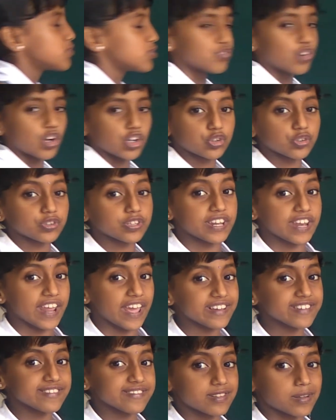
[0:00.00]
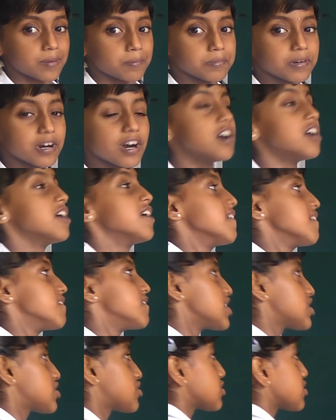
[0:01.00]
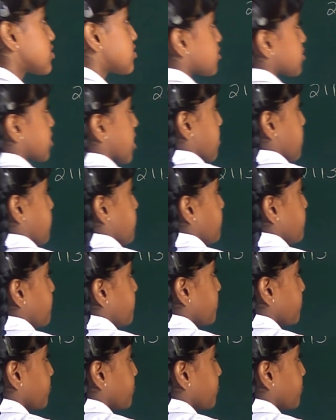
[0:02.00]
move on to the next number, which is 10.